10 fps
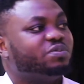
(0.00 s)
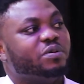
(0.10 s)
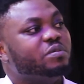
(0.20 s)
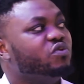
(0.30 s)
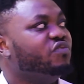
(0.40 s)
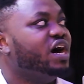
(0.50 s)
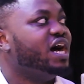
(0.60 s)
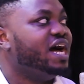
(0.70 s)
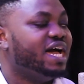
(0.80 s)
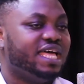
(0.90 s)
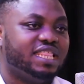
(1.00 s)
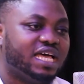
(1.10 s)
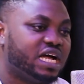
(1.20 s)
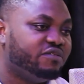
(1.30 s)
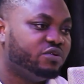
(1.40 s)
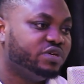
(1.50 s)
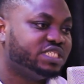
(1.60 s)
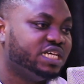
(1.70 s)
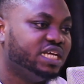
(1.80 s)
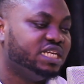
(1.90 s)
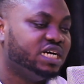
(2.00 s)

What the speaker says: a problem over. Like I've always said,